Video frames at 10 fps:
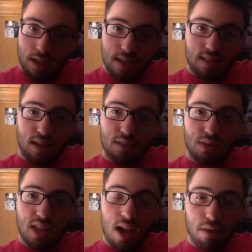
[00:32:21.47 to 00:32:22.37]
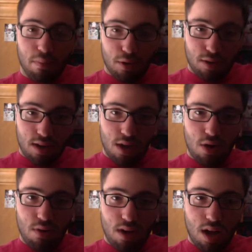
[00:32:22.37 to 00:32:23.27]
I saw this with
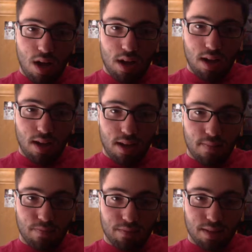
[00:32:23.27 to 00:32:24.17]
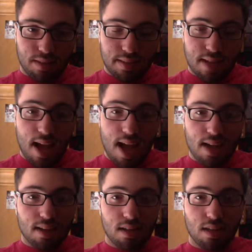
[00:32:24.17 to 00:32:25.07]
Alberto, Zach,